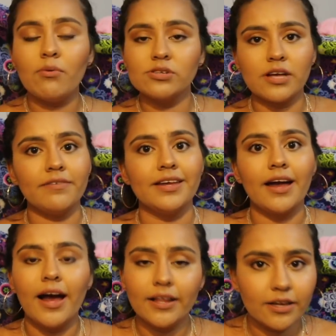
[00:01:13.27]
I was having
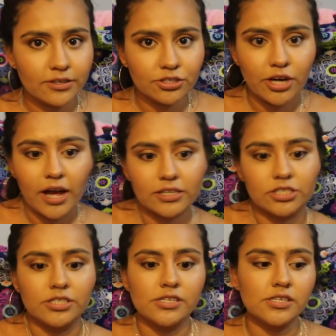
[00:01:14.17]
hella
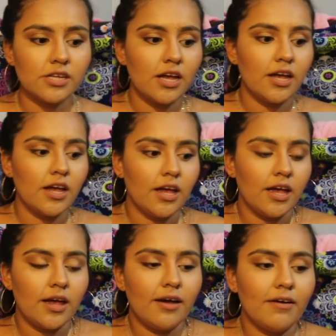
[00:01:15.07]
contractions,
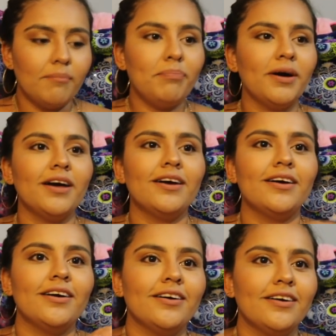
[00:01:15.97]
but
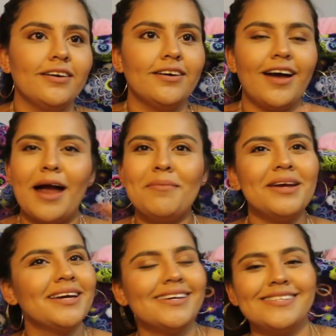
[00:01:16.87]
I
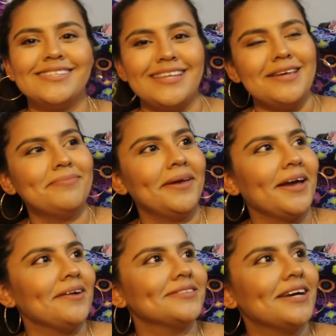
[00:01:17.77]
make it seem
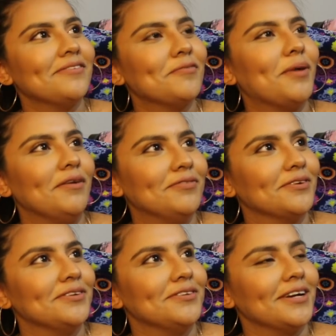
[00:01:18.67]
like I was having
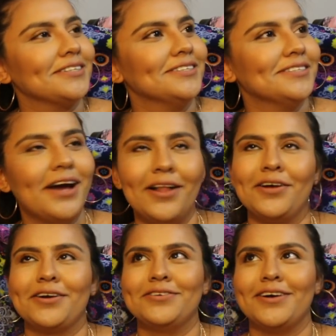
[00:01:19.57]
painful contractions,
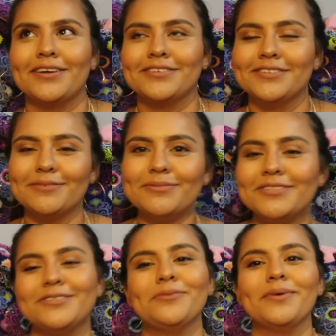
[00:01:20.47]
hella contractions, I'm
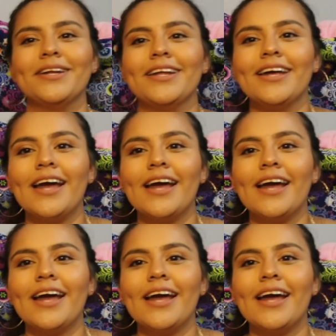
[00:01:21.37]
stupid.